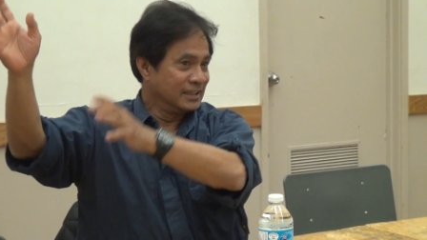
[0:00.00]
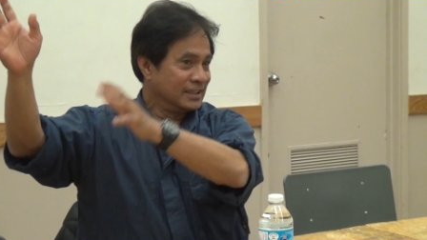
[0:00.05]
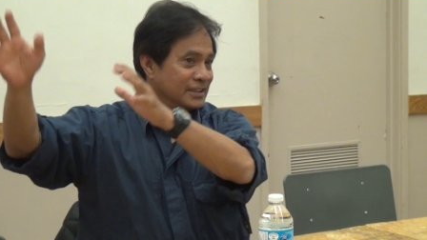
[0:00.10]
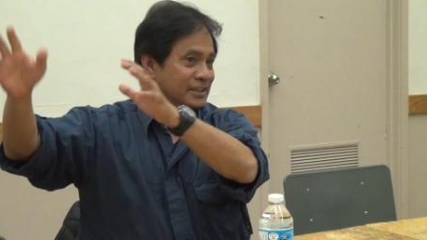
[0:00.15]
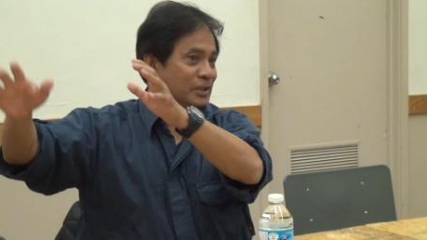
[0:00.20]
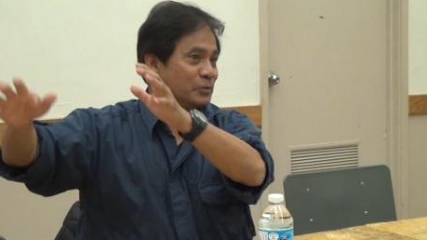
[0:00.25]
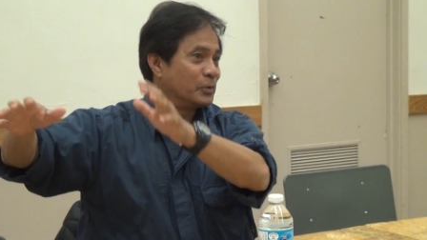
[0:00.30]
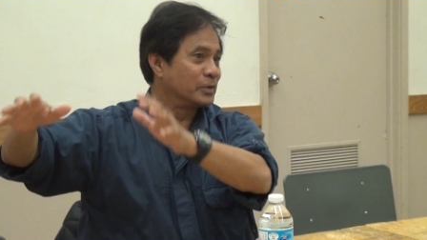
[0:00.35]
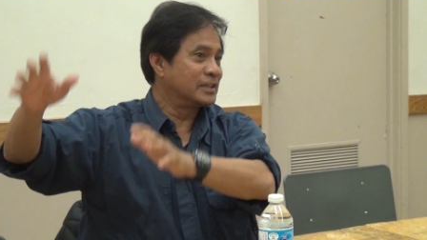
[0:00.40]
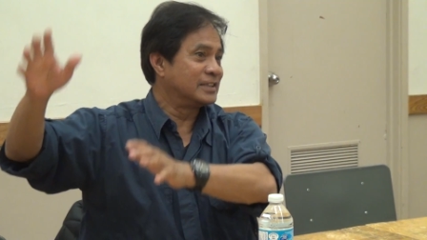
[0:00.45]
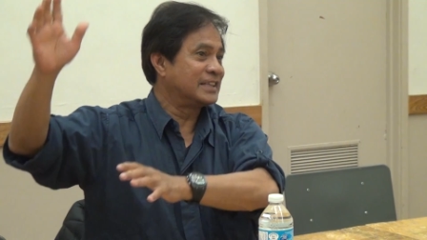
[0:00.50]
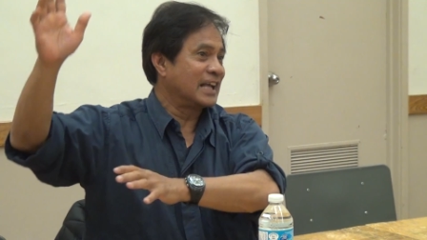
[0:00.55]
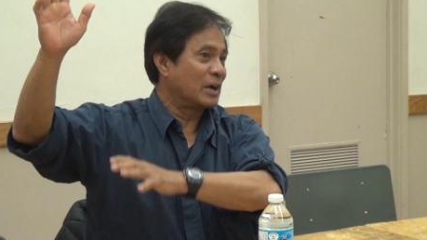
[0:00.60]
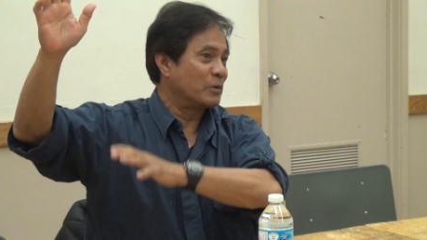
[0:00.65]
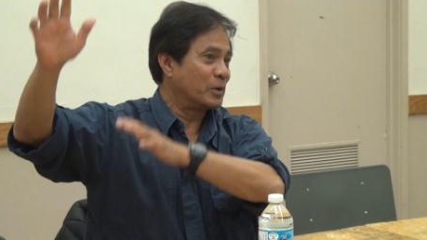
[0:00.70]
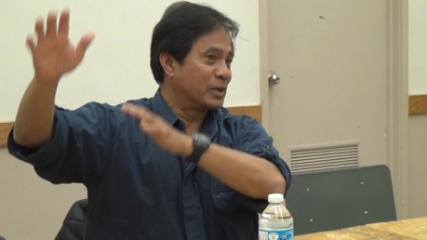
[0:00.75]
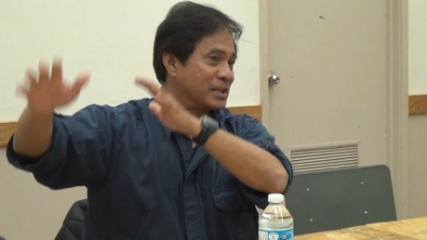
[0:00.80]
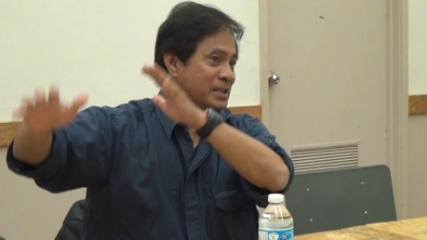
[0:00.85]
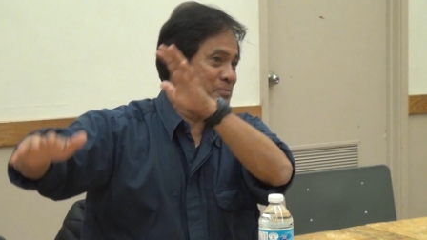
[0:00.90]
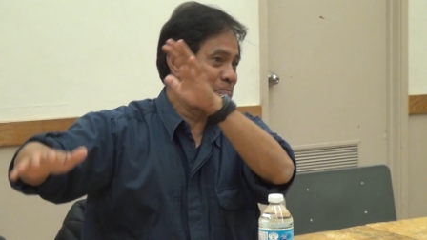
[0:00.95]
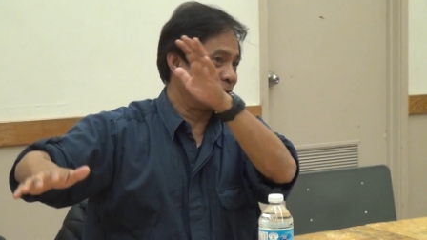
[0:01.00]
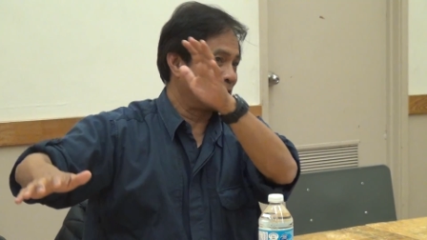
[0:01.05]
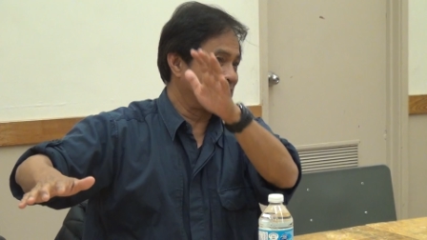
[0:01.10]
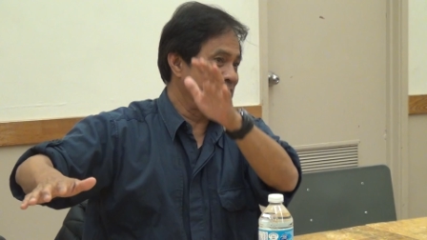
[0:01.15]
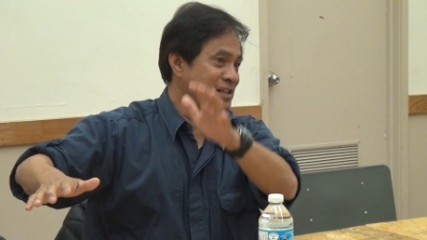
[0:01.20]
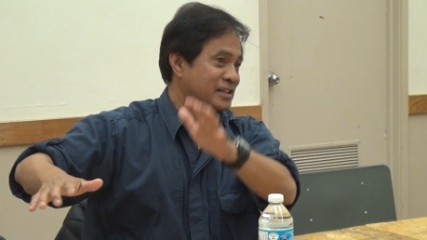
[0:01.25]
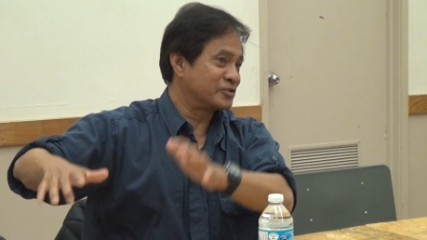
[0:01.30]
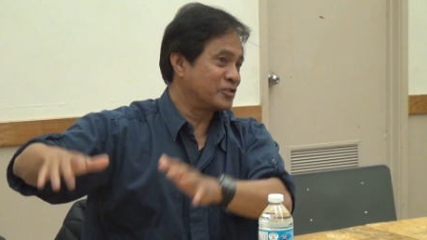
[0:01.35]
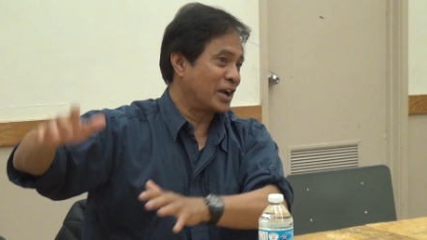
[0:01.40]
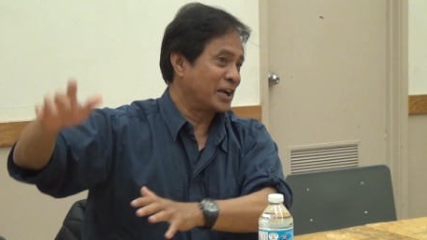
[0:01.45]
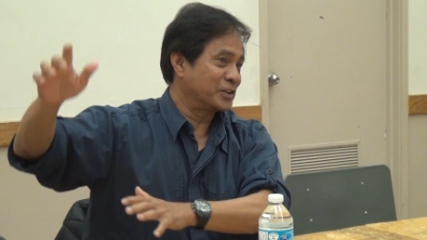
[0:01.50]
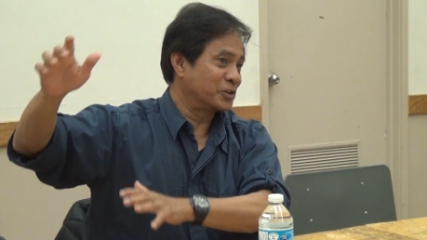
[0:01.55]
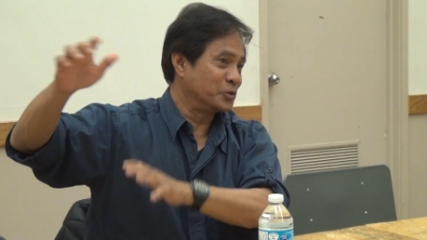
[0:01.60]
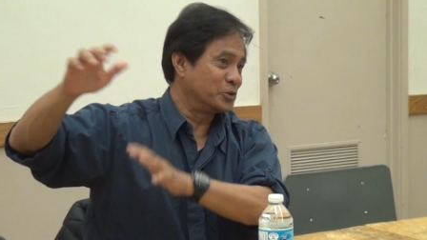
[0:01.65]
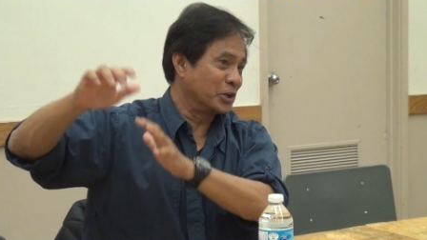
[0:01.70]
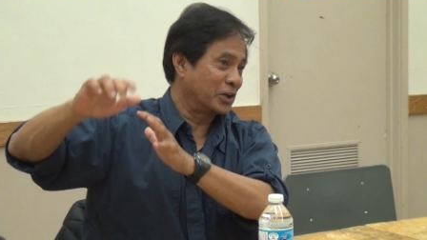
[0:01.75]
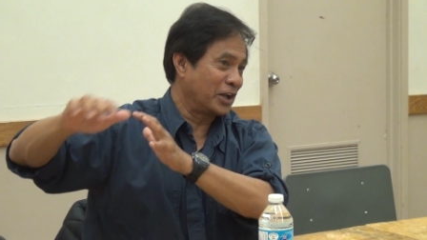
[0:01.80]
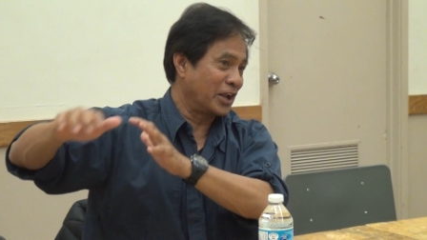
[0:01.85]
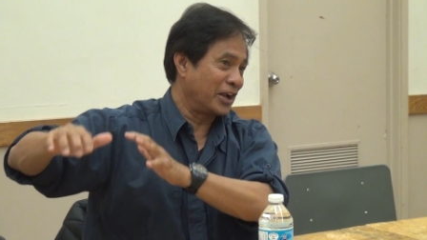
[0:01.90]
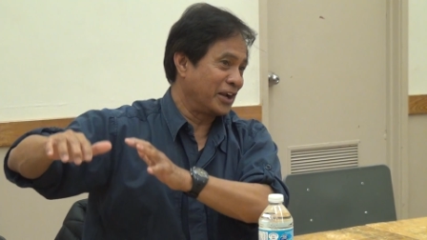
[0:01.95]
There was Taiwanese president trying to
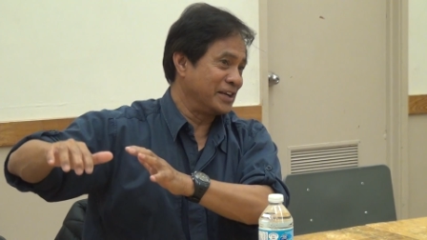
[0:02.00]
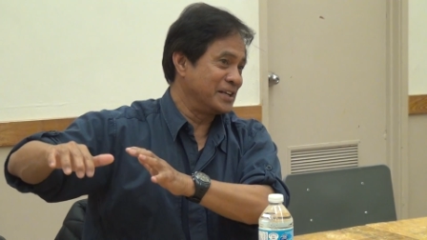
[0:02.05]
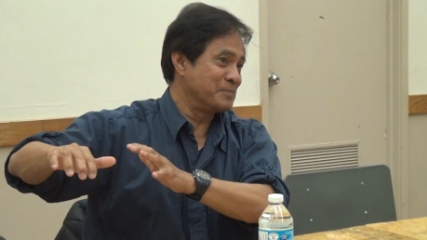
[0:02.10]
declare